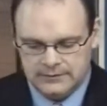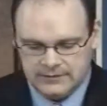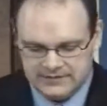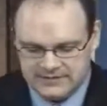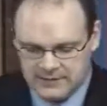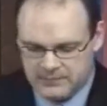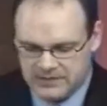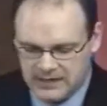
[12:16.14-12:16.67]

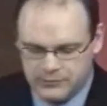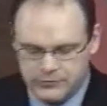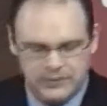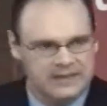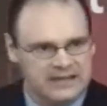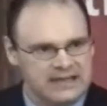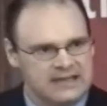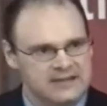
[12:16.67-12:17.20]
But sometimes we
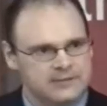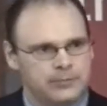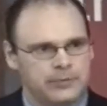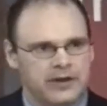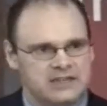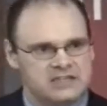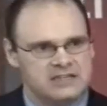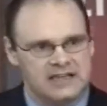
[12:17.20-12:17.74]
think
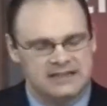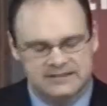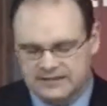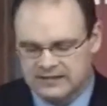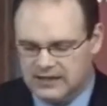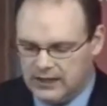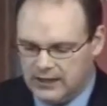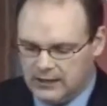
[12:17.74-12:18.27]
inspiration has
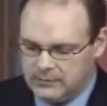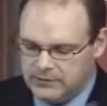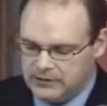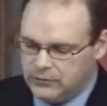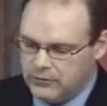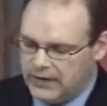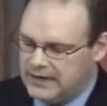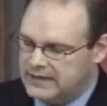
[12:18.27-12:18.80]
to come in
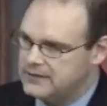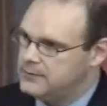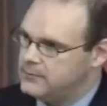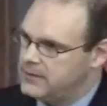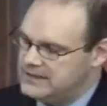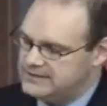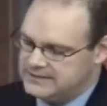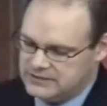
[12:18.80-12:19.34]
grand and
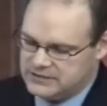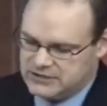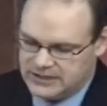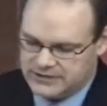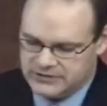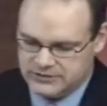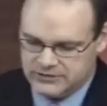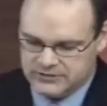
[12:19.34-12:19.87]
amazing
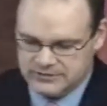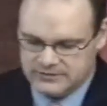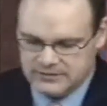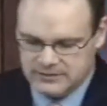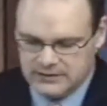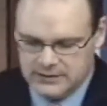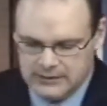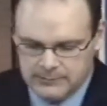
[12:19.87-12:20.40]
gestures.
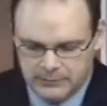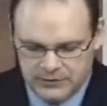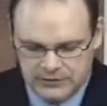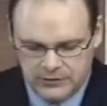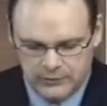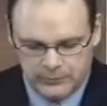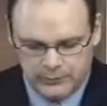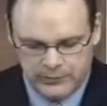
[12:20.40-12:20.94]
But
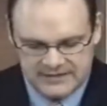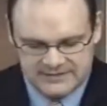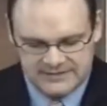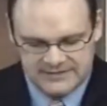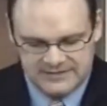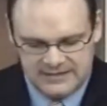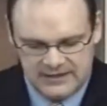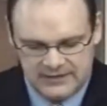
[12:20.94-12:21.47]
your
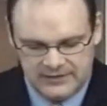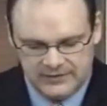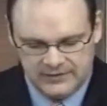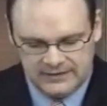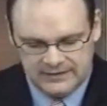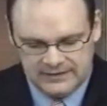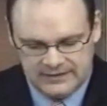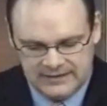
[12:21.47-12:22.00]
presence
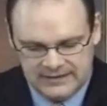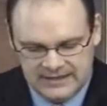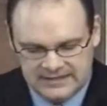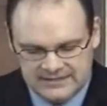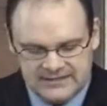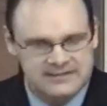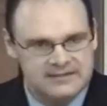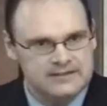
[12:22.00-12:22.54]
here
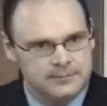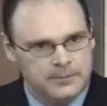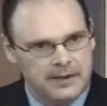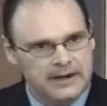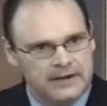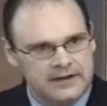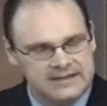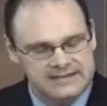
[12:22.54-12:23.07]
is as
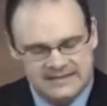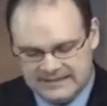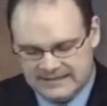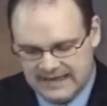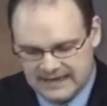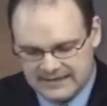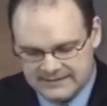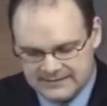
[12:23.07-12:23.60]
inspiring as
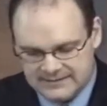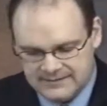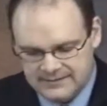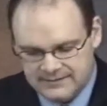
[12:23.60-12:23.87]
it gets.